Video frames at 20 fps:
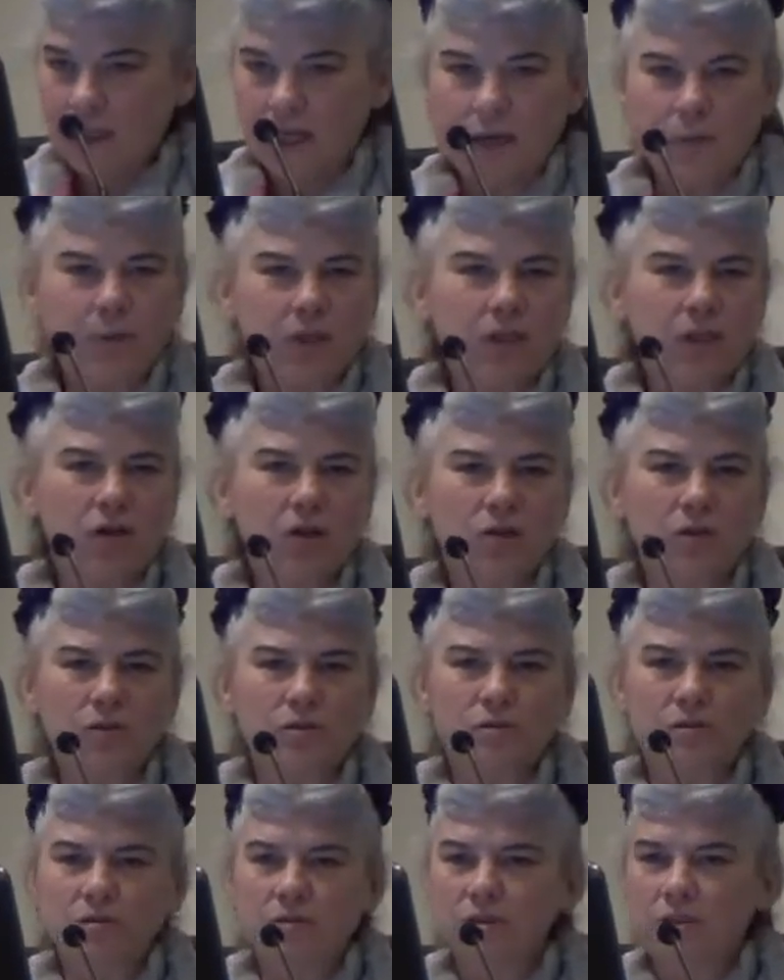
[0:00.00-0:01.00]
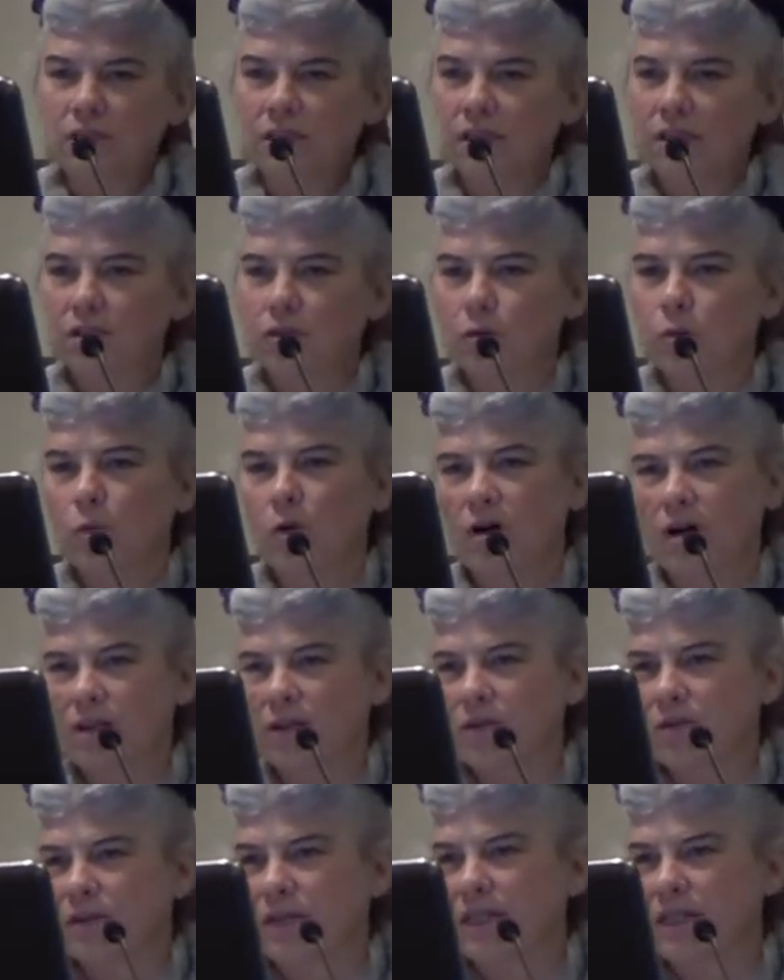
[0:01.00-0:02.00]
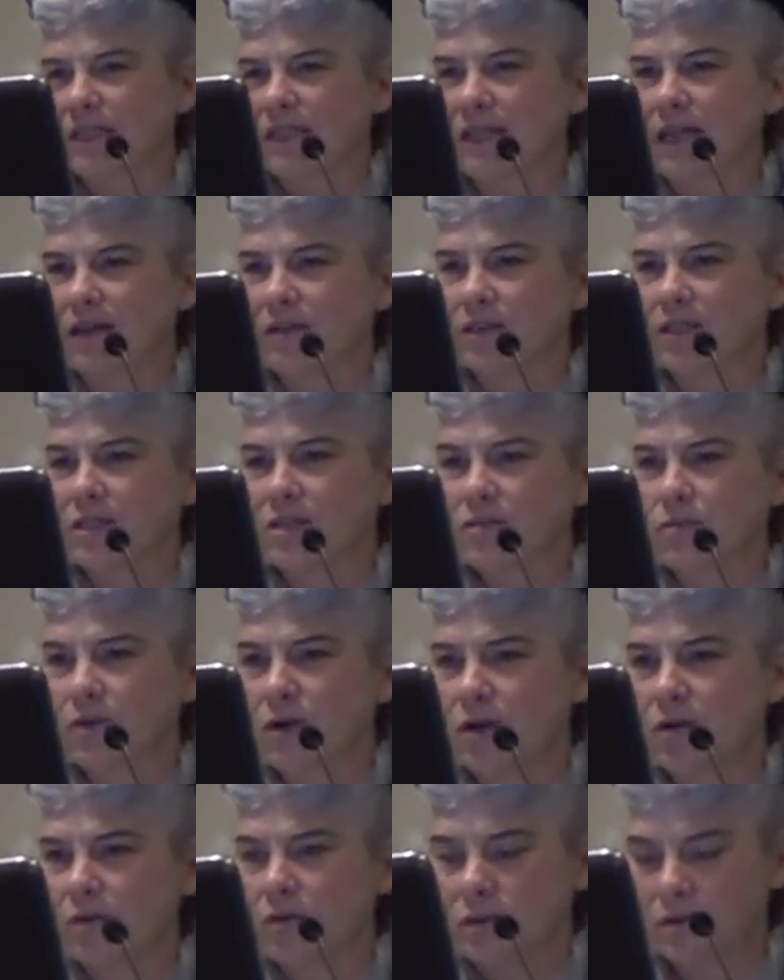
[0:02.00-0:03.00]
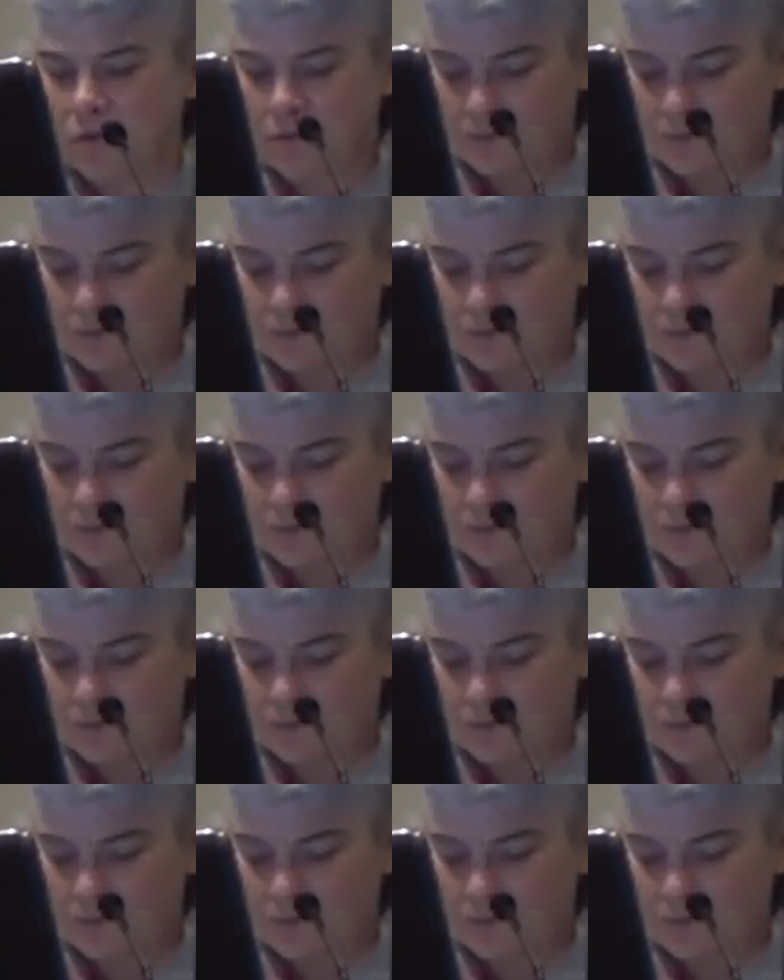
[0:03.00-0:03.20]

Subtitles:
I'm alone and wandering down this road.